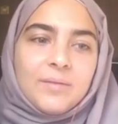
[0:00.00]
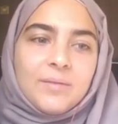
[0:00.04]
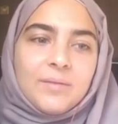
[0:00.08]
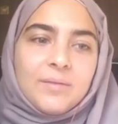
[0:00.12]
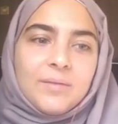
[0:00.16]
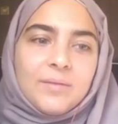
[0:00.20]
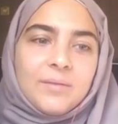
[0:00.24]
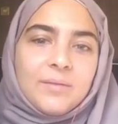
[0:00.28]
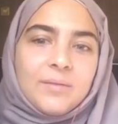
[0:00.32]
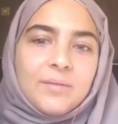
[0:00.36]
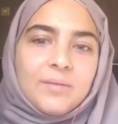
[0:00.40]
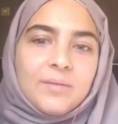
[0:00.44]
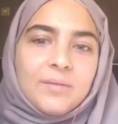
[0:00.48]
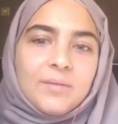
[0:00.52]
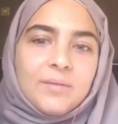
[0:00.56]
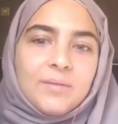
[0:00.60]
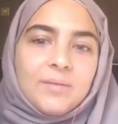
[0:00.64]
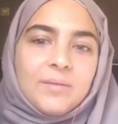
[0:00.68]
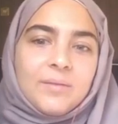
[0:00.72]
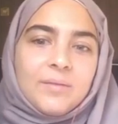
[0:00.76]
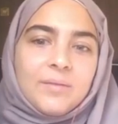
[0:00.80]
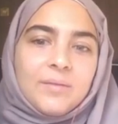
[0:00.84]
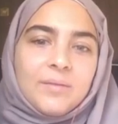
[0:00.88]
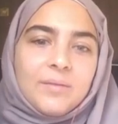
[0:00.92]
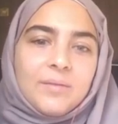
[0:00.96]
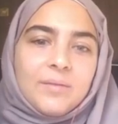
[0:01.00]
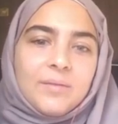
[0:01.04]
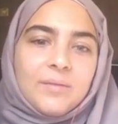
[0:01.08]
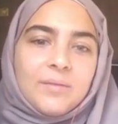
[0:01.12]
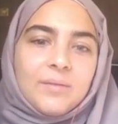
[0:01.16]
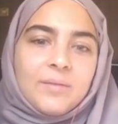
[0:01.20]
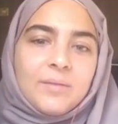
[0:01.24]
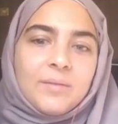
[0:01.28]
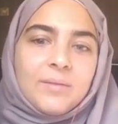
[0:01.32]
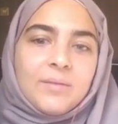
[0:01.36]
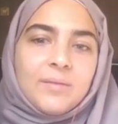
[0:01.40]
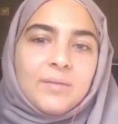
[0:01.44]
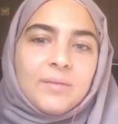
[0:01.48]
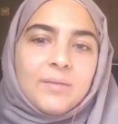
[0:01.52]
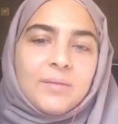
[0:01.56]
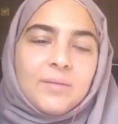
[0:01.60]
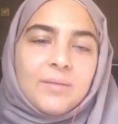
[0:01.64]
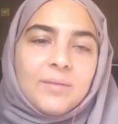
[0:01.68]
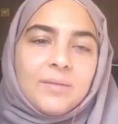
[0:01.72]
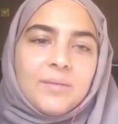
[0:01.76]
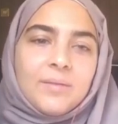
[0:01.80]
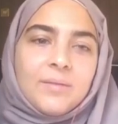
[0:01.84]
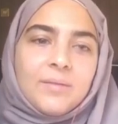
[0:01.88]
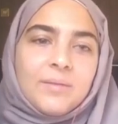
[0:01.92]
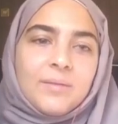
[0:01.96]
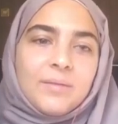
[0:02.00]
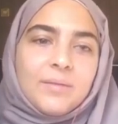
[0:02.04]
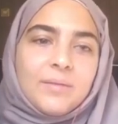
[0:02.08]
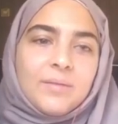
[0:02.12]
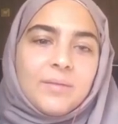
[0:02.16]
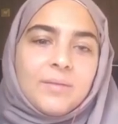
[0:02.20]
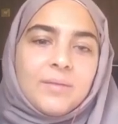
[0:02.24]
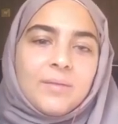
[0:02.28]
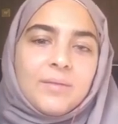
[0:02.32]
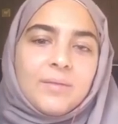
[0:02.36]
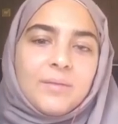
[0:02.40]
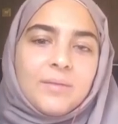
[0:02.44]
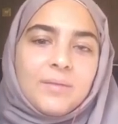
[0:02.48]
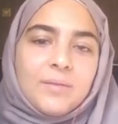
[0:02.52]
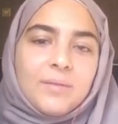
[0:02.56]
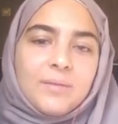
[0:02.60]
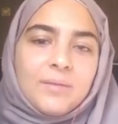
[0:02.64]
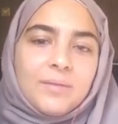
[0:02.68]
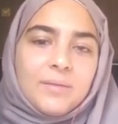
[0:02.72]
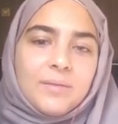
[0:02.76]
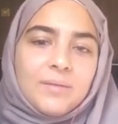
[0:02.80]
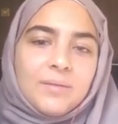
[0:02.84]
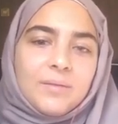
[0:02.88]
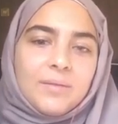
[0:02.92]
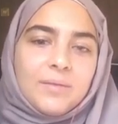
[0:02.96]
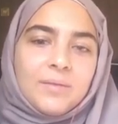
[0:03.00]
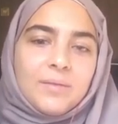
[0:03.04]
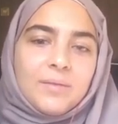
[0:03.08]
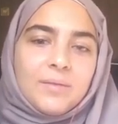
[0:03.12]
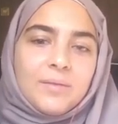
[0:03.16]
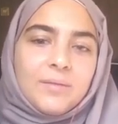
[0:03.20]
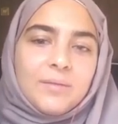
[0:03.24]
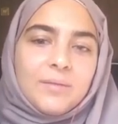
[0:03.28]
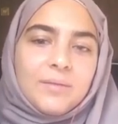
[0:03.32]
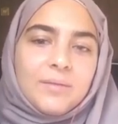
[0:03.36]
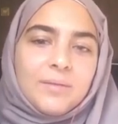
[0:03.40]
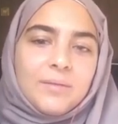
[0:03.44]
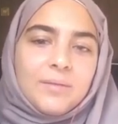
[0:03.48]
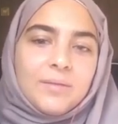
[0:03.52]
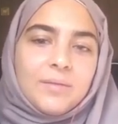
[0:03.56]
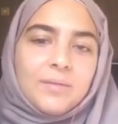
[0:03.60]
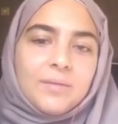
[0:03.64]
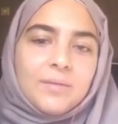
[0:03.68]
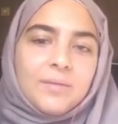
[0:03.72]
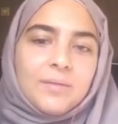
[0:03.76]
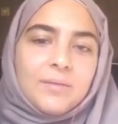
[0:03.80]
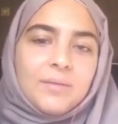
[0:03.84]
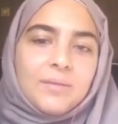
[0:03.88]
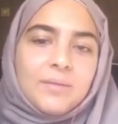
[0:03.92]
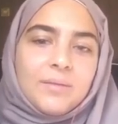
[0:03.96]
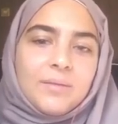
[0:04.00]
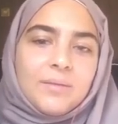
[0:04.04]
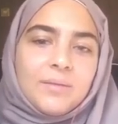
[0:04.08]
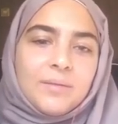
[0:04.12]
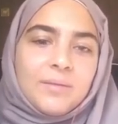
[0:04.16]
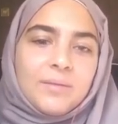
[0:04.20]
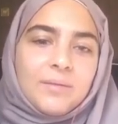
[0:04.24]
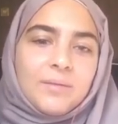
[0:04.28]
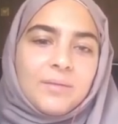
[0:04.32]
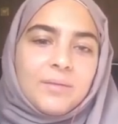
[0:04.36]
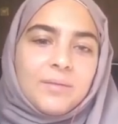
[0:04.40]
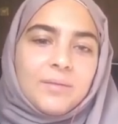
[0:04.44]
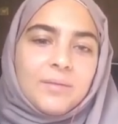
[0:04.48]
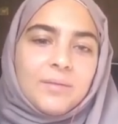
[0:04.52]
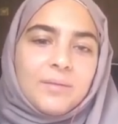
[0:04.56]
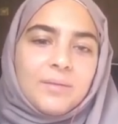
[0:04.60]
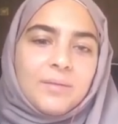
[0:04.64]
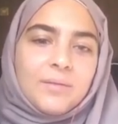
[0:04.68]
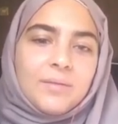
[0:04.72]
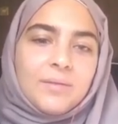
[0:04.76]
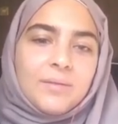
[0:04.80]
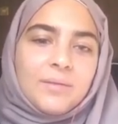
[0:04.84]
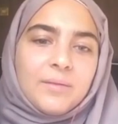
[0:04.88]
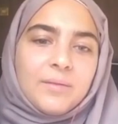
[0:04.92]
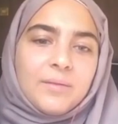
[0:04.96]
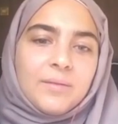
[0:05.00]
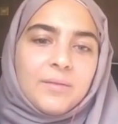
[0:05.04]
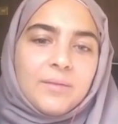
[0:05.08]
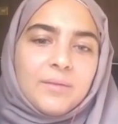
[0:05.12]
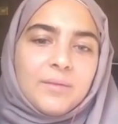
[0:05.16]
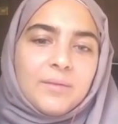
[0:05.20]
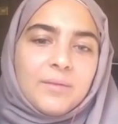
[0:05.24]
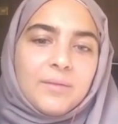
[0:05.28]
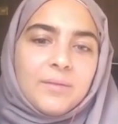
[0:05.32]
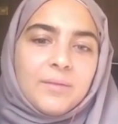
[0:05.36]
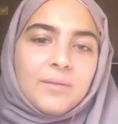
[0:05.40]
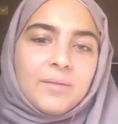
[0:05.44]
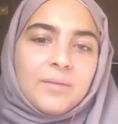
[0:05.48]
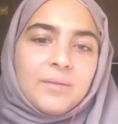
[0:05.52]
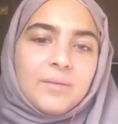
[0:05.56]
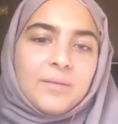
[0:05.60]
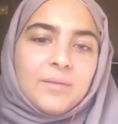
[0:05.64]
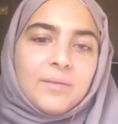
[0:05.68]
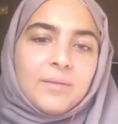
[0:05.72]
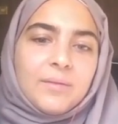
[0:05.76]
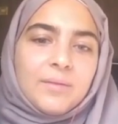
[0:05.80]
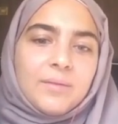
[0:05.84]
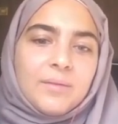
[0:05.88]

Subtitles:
The person shown says nothing.